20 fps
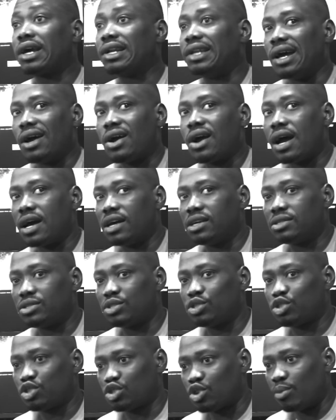now has
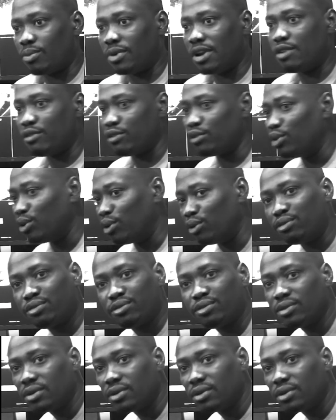some level of